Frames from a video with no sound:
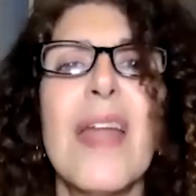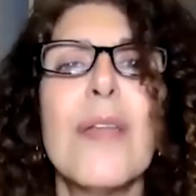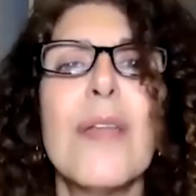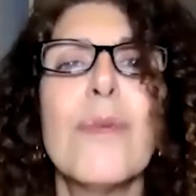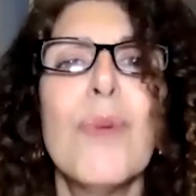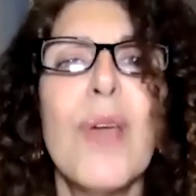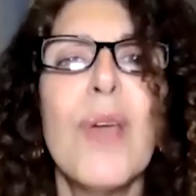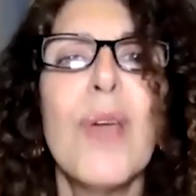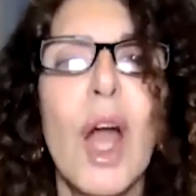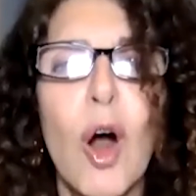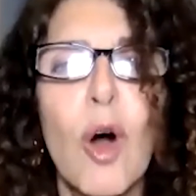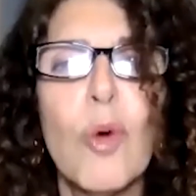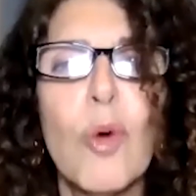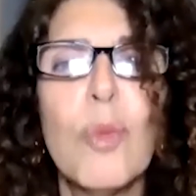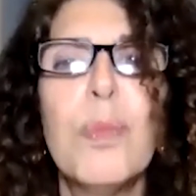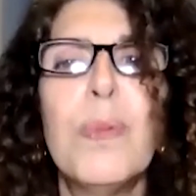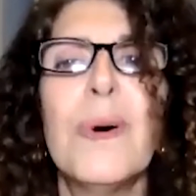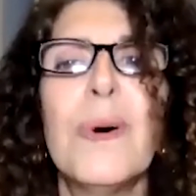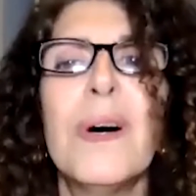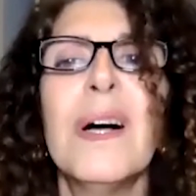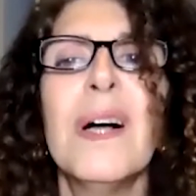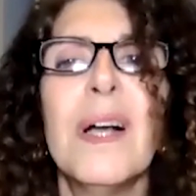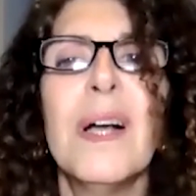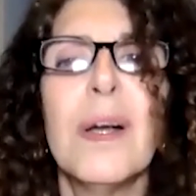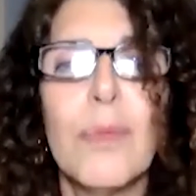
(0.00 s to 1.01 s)
And we hope
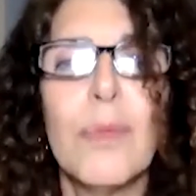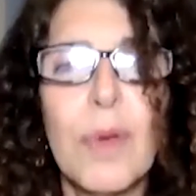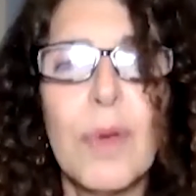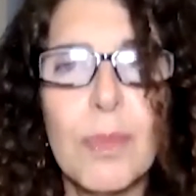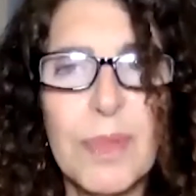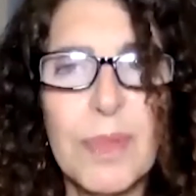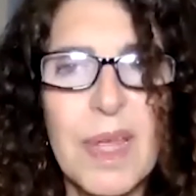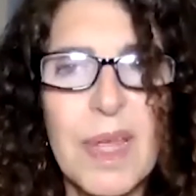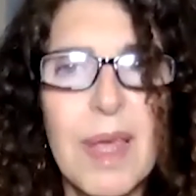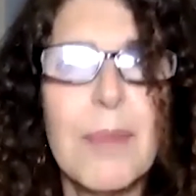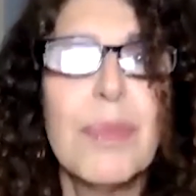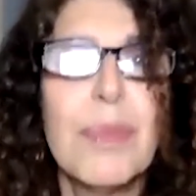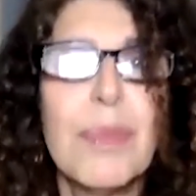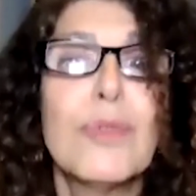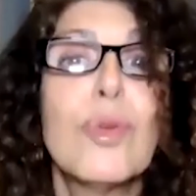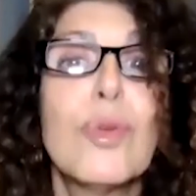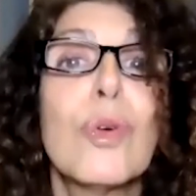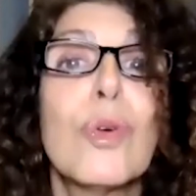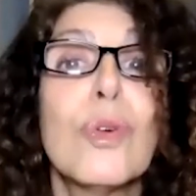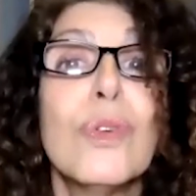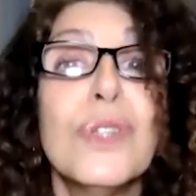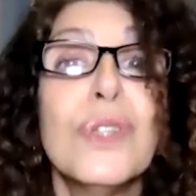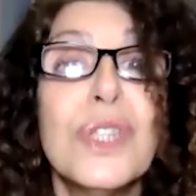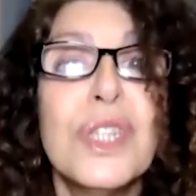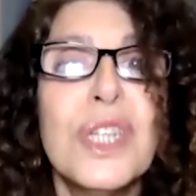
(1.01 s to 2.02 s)
we'll be able to
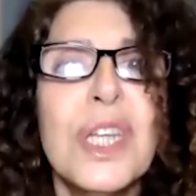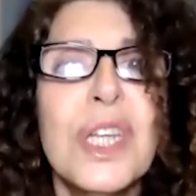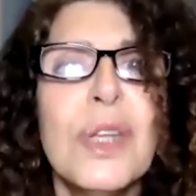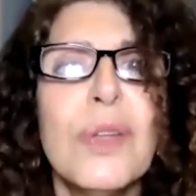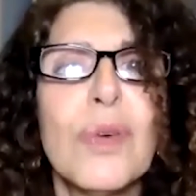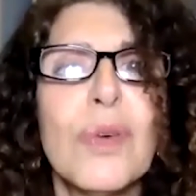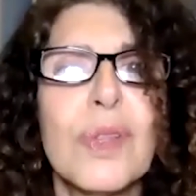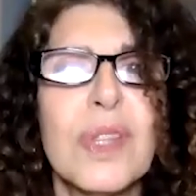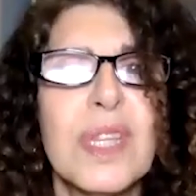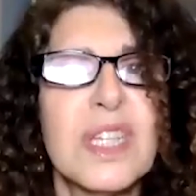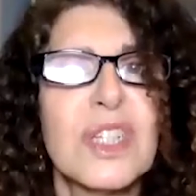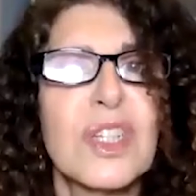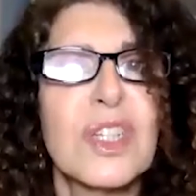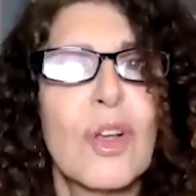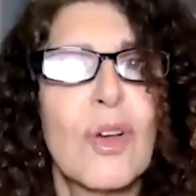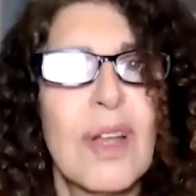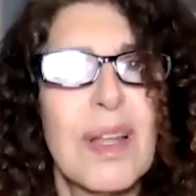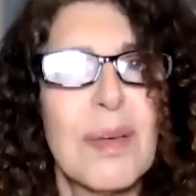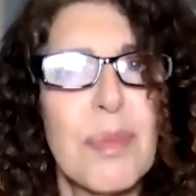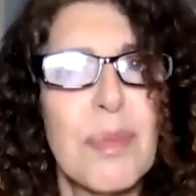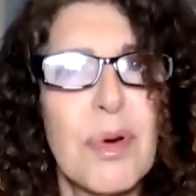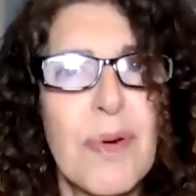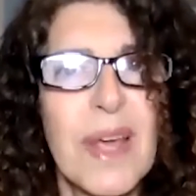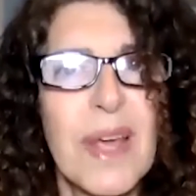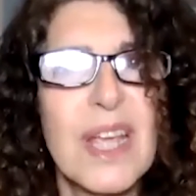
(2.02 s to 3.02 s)
continue this
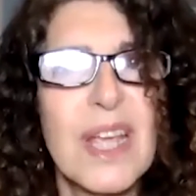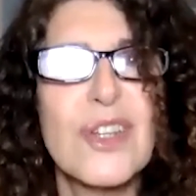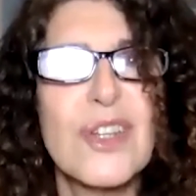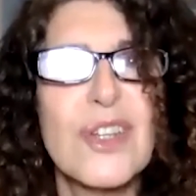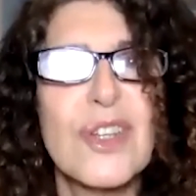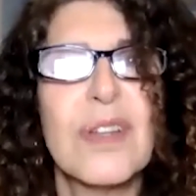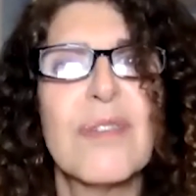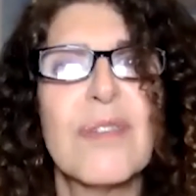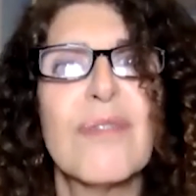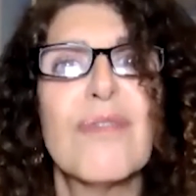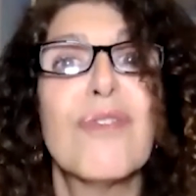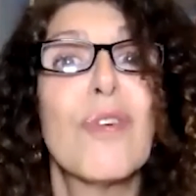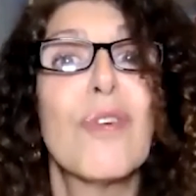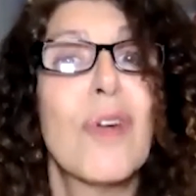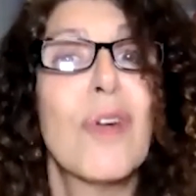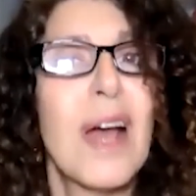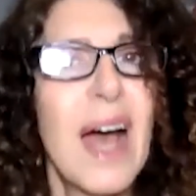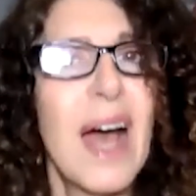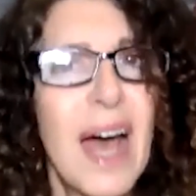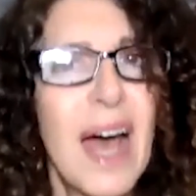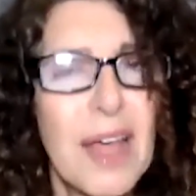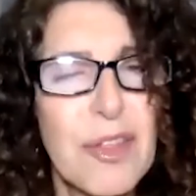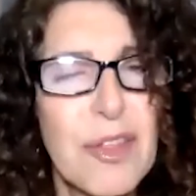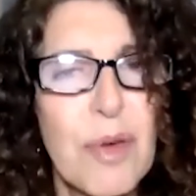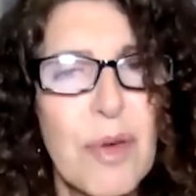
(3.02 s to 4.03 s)
collaboration for
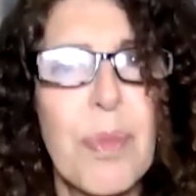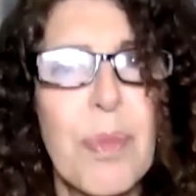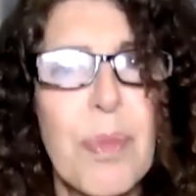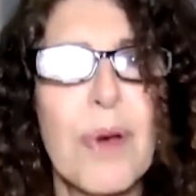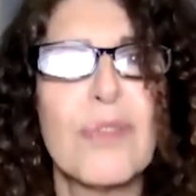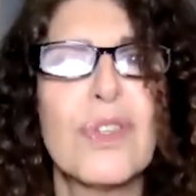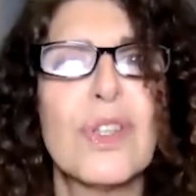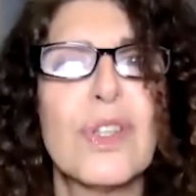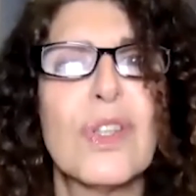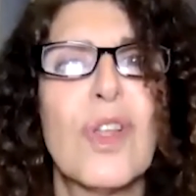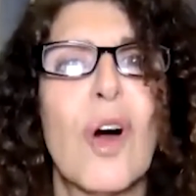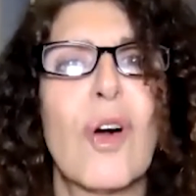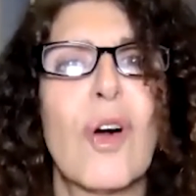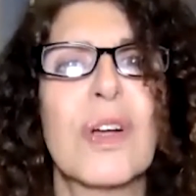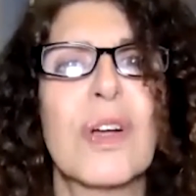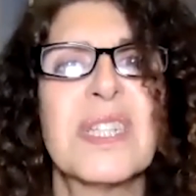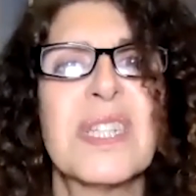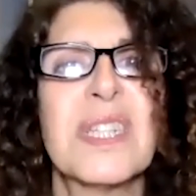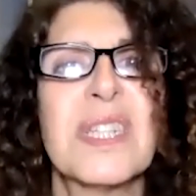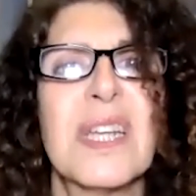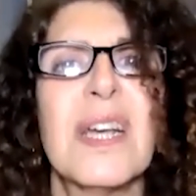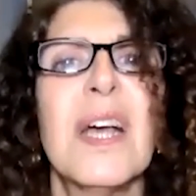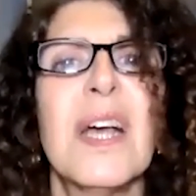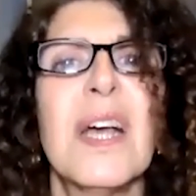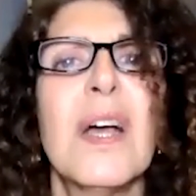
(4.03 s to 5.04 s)
other
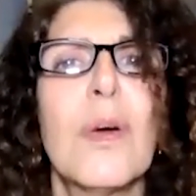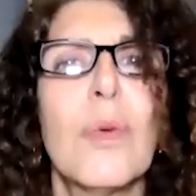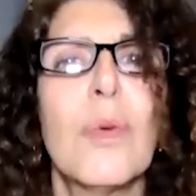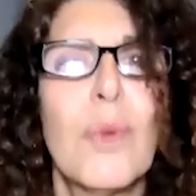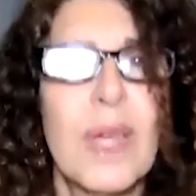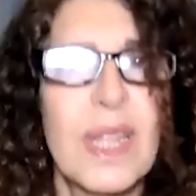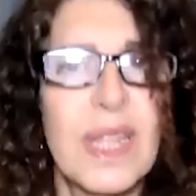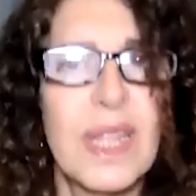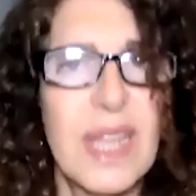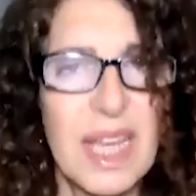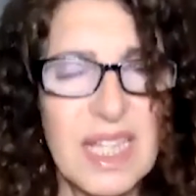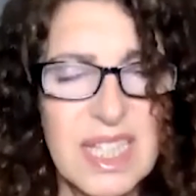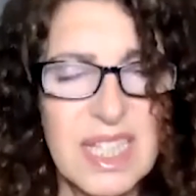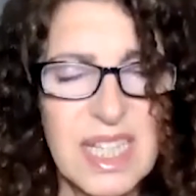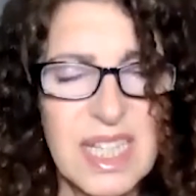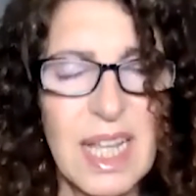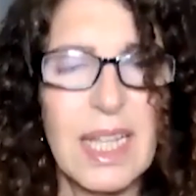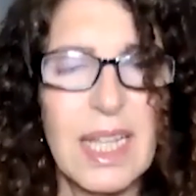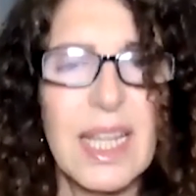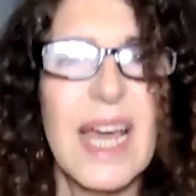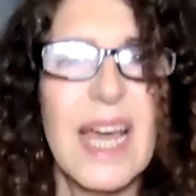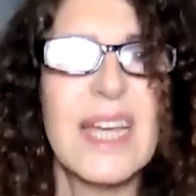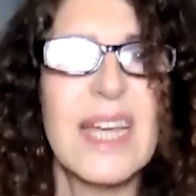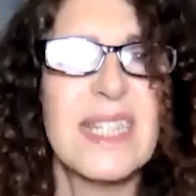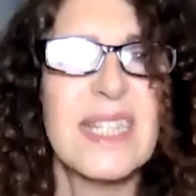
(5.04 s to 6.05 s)
postdocs with
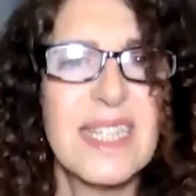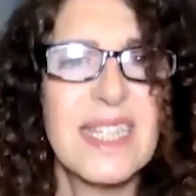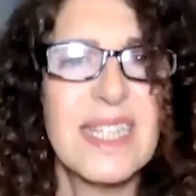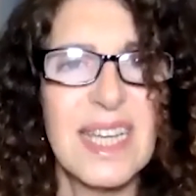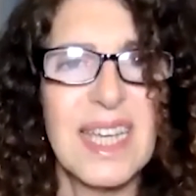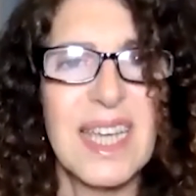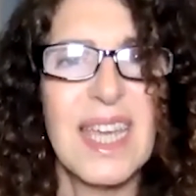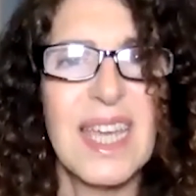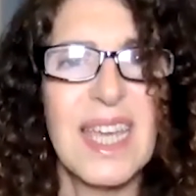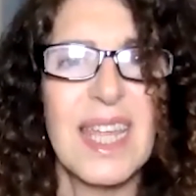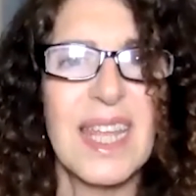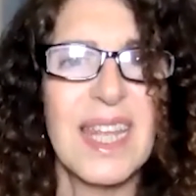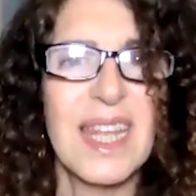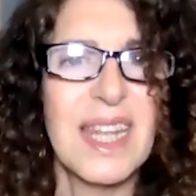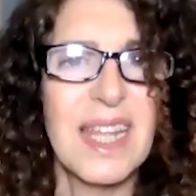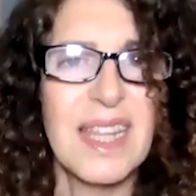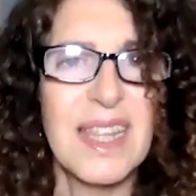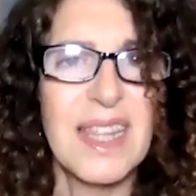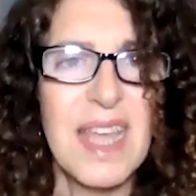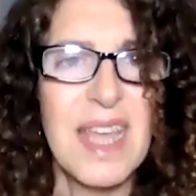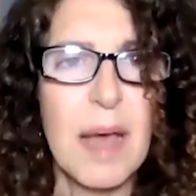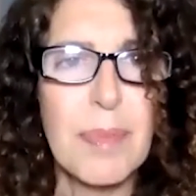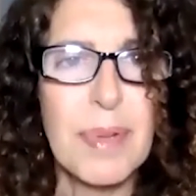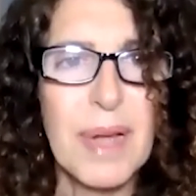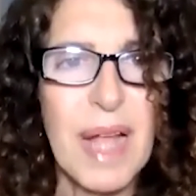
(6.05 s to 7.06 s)
ACLS in
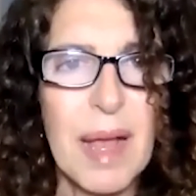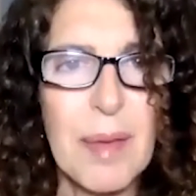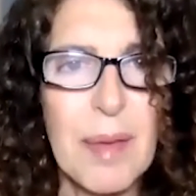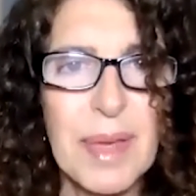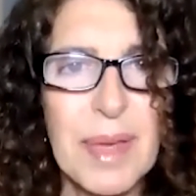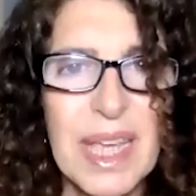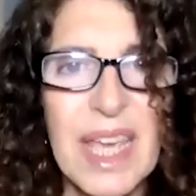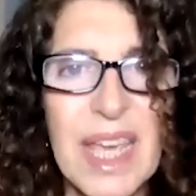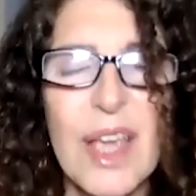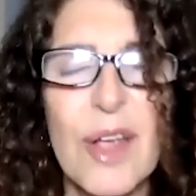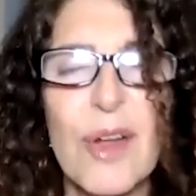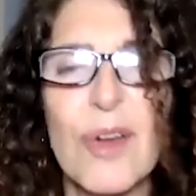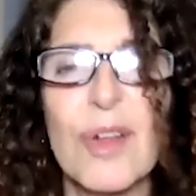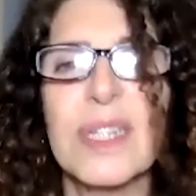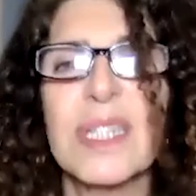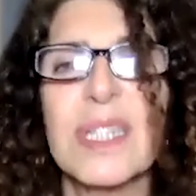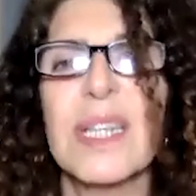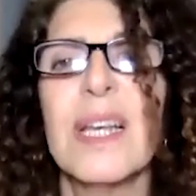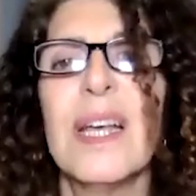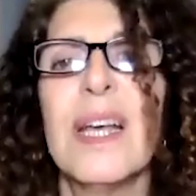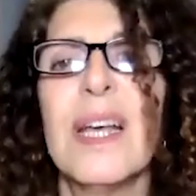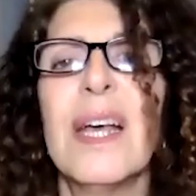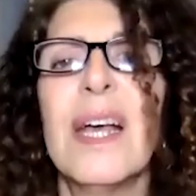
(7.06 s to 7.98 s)
the upcoming years.